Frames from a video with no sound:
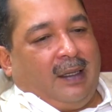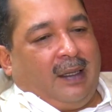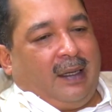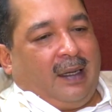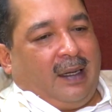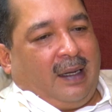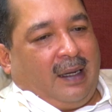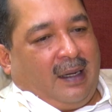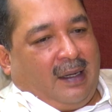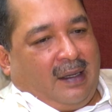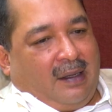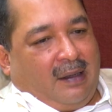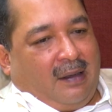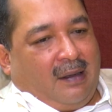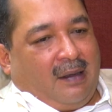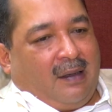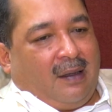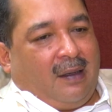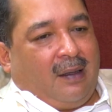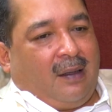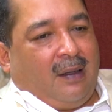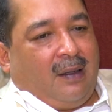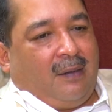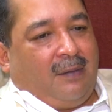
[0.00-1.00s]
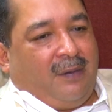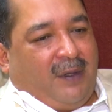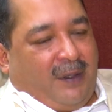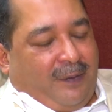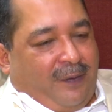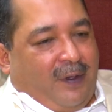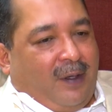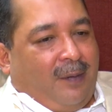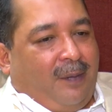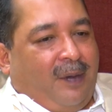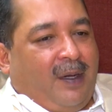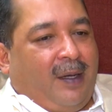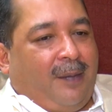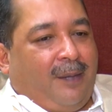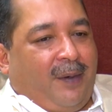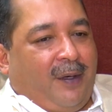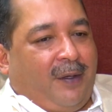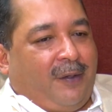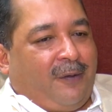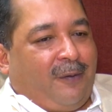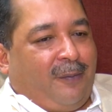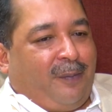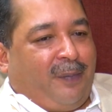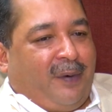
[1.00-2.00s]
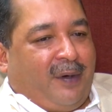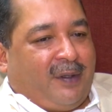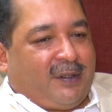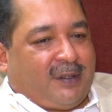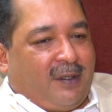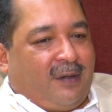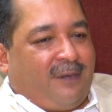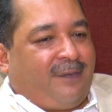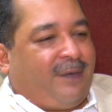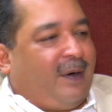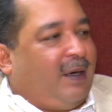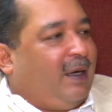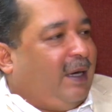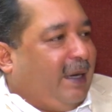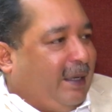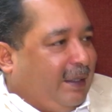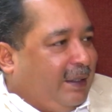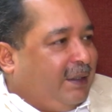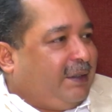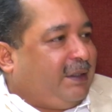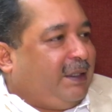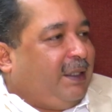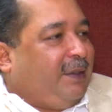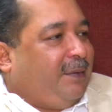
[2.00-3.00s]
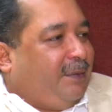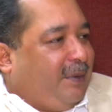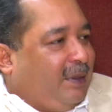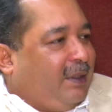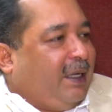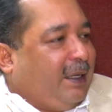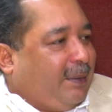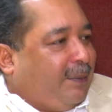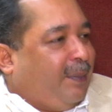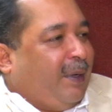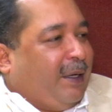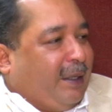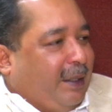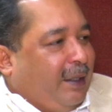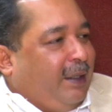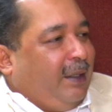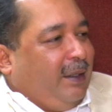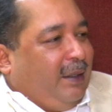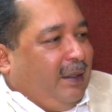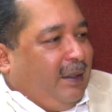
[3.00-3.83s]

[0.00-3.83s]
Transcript: and we will be able to preserve our legacy with that money.